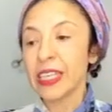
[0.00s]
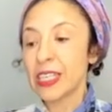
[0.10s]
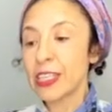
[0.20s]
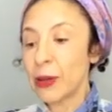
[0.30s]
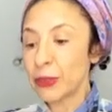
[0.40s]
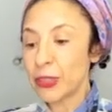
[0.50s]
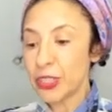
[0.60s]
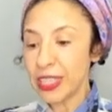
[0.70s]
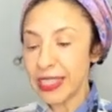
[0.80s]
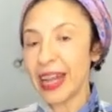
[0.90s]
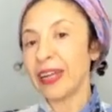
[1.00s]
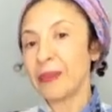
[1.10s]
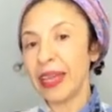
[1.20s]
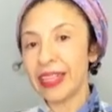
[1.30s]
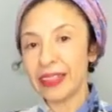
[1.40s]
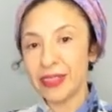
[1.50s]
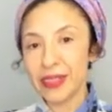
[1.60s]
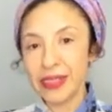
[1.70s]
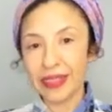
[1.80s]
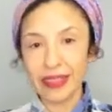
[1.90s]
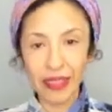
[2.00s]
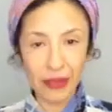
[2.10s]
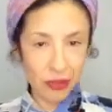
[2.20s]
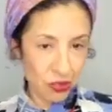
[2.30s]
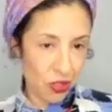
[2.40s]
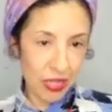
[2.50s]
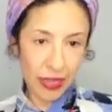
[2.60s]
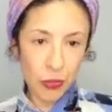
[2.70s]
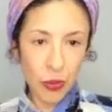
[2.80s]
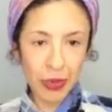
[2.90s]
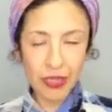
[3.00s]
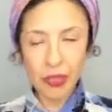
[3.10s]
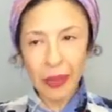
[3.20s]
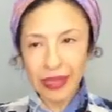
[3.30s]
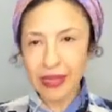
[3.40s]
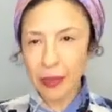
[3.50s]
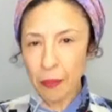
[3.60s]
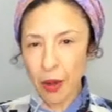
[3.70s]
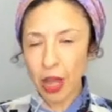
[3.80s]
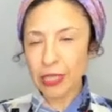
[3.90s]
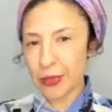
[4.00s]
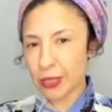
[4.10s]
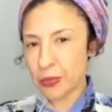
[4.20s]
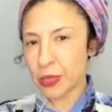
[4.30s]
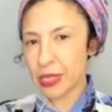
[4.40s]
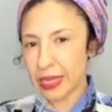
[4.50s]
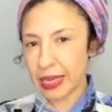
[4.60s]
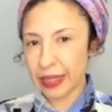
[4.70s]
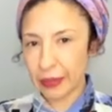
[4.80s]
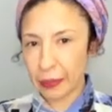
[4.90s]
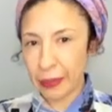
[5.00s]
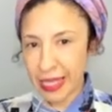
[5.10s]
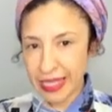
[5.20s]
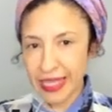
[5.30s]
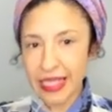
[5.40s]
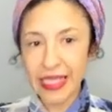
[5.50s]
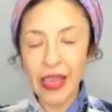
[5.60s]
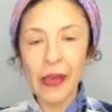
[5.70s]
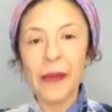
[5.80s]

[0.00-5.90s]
So she started making those underwear. It was just like women. She made some bras, but it was mostly like panties.